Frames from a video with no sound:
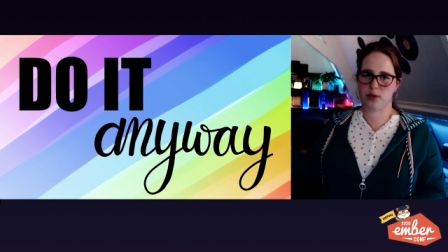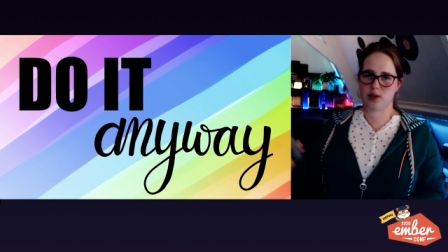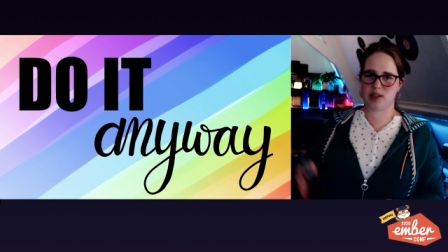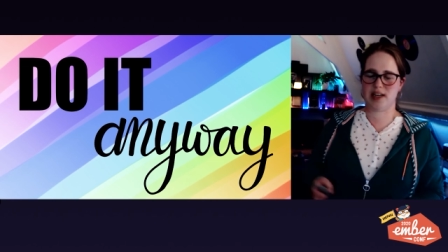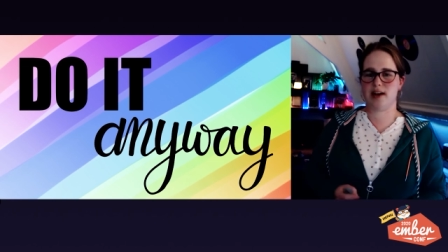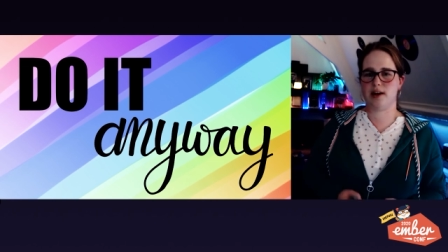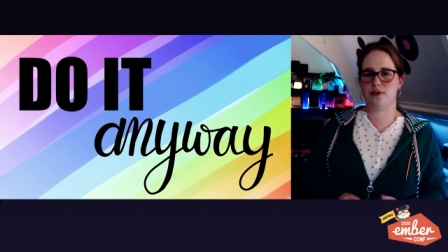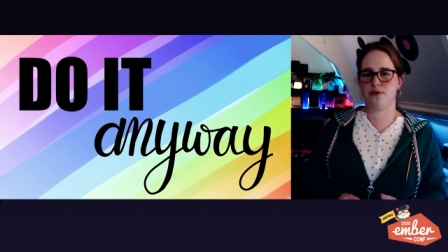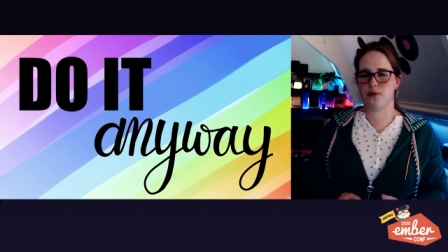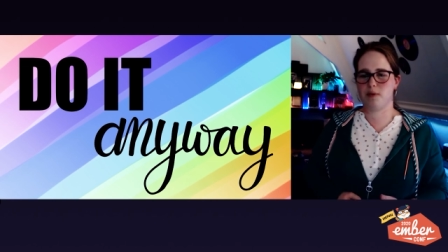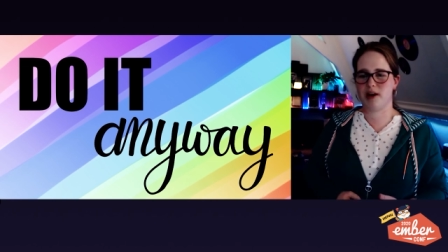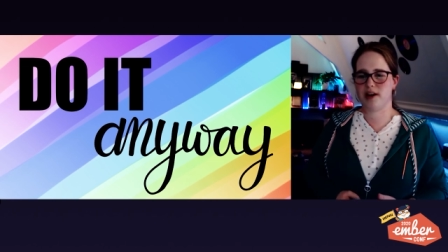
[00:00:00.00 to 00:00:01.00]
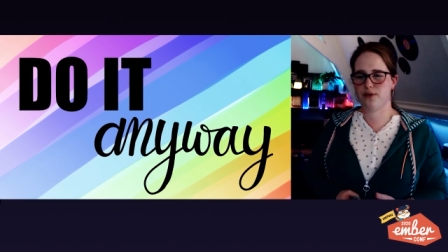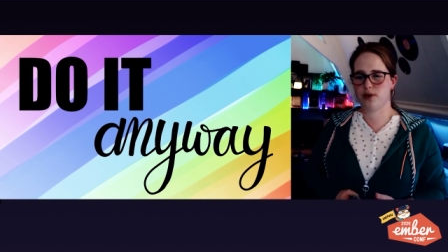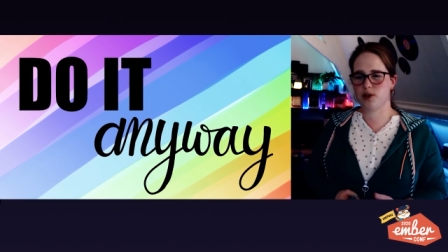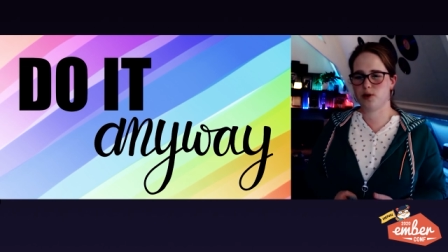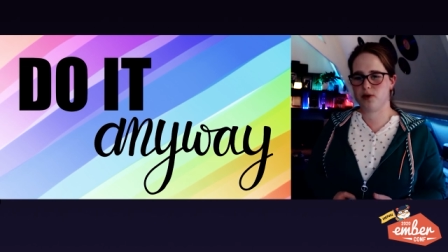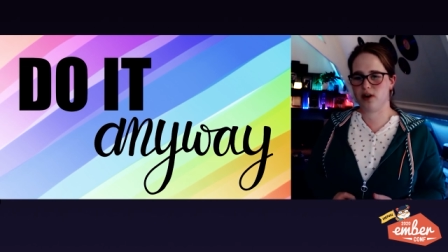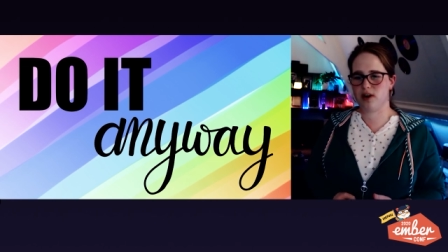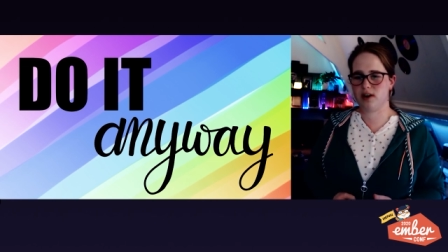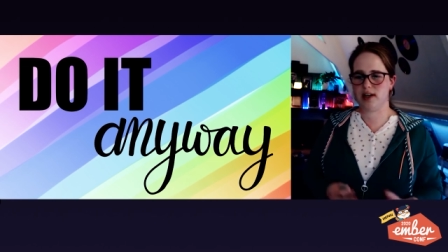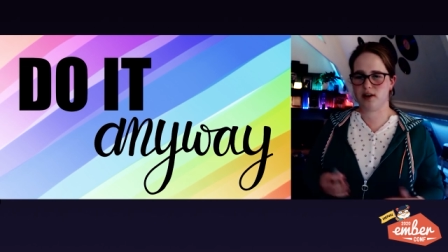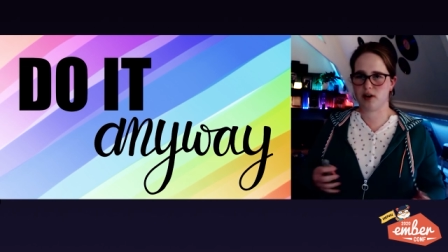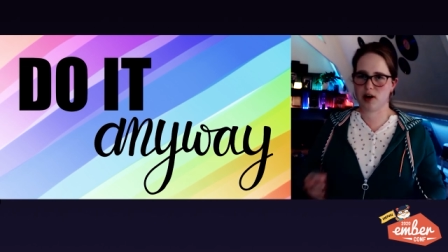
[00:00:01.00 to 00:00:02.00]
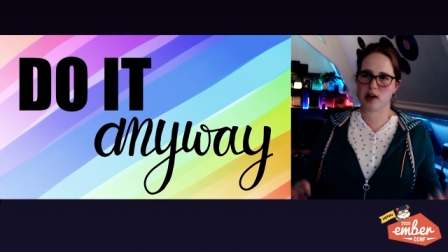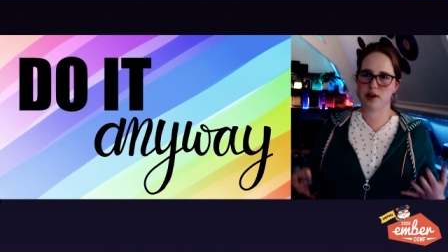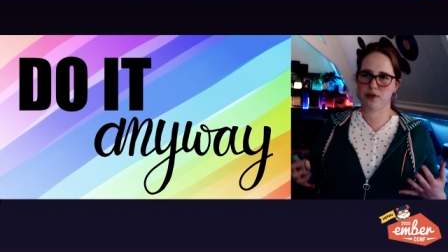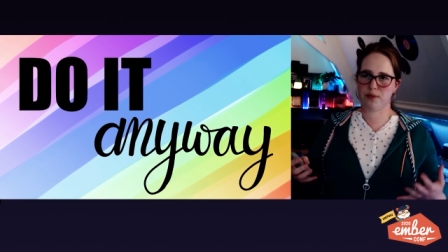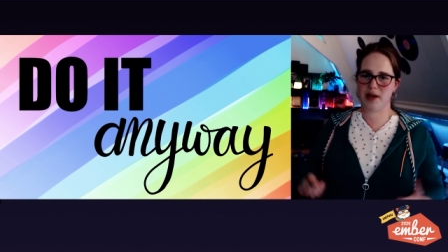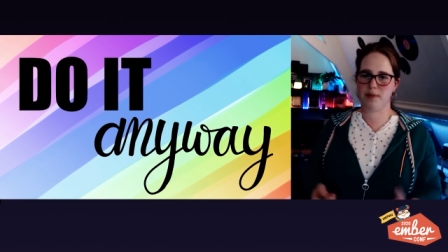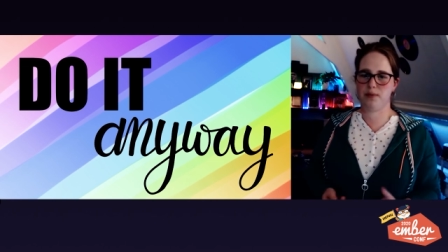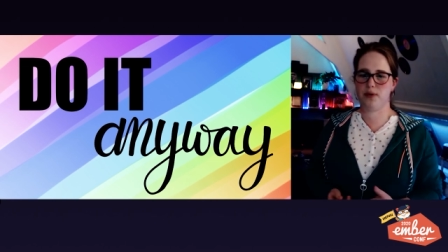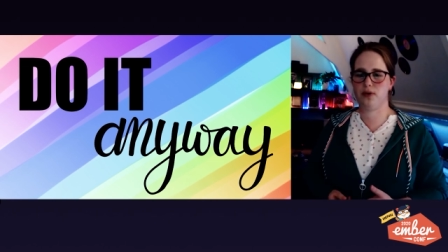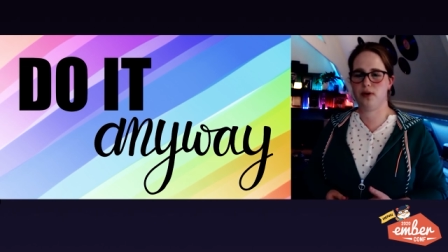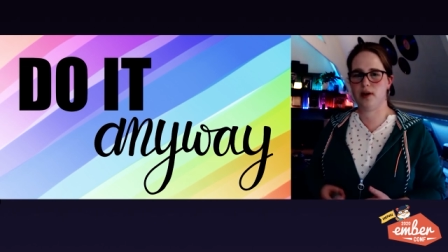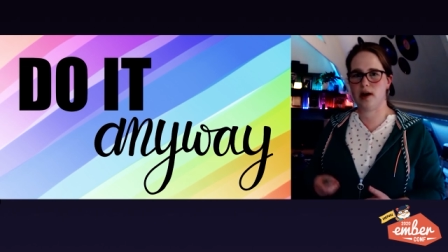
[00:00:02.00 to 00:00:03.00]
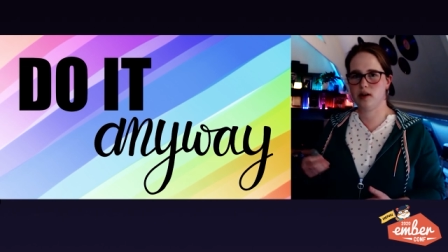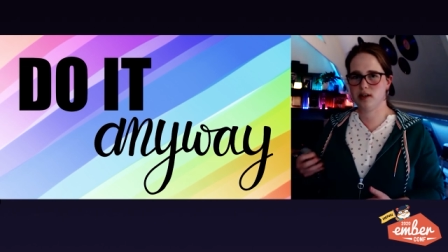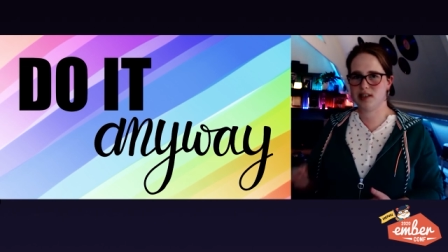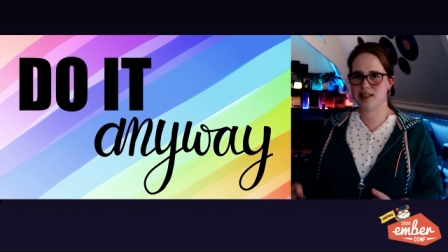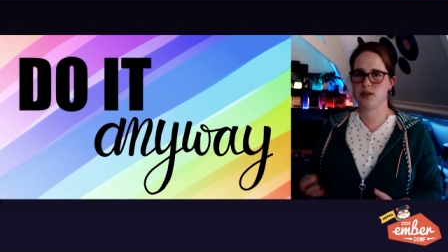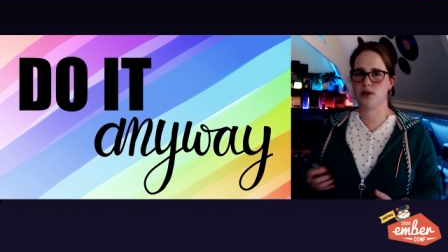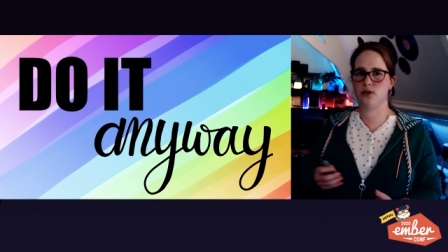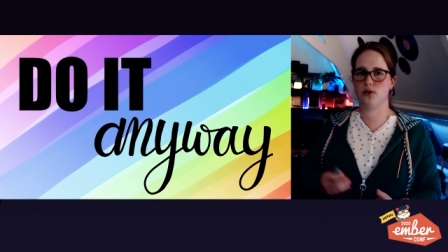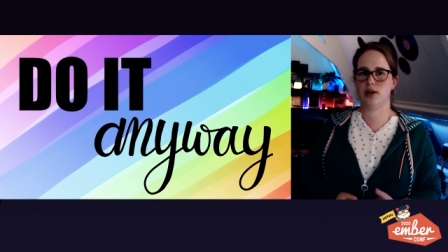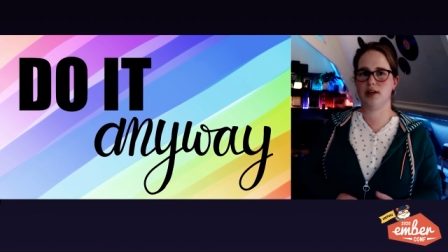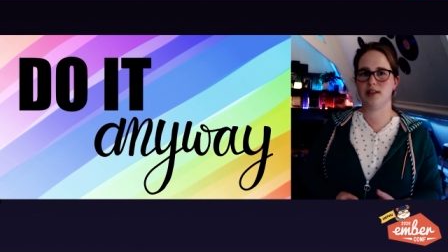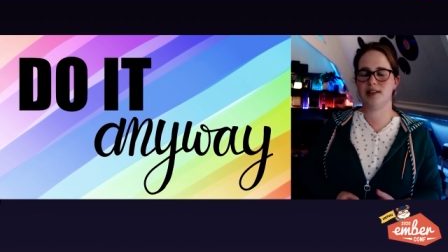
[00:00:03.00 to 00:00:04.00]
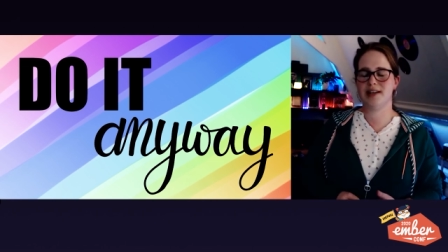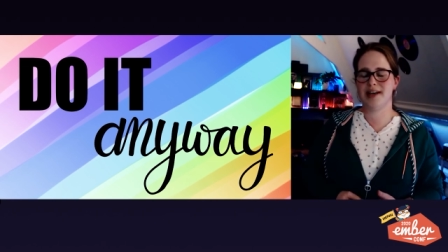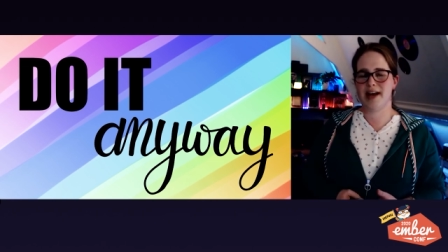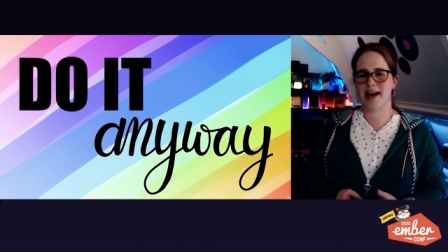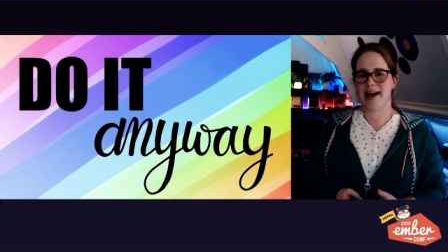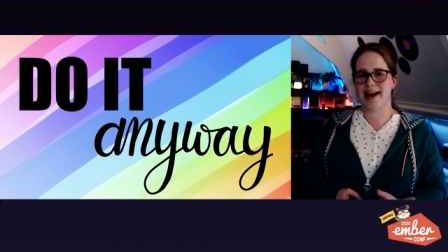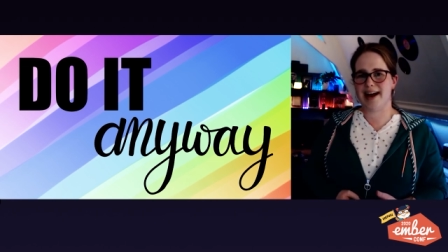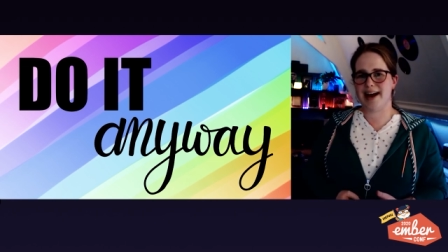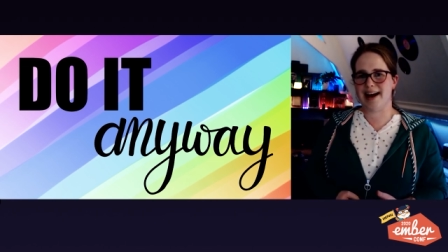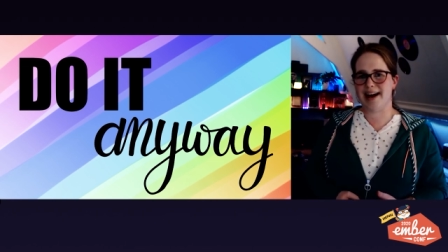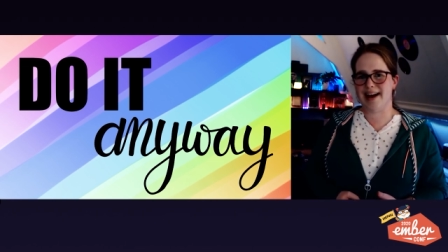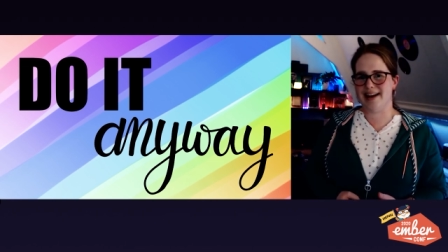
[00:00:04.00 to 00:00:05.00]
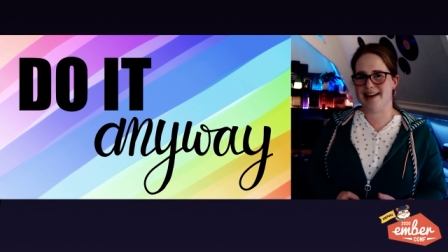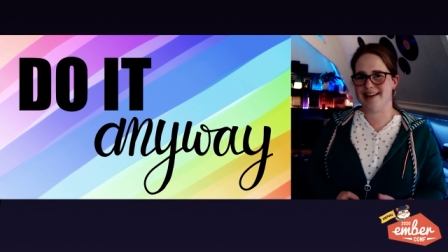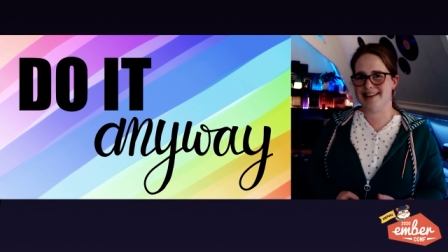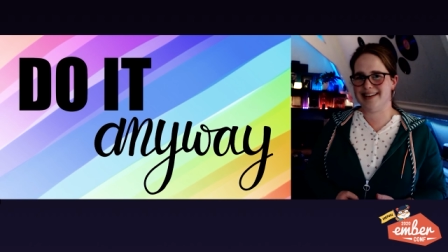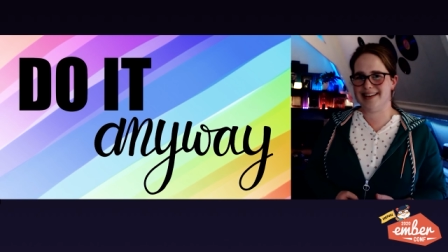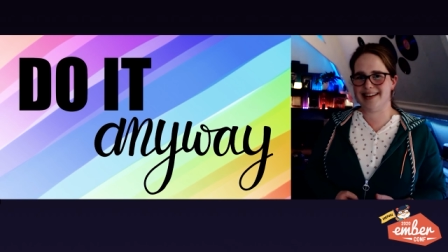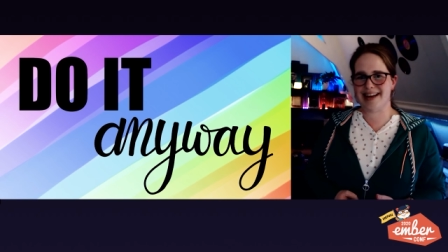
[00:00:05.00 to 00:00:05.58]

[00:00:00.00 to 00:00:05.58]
was there for my first PR, there are a lot of people on Discord, uh,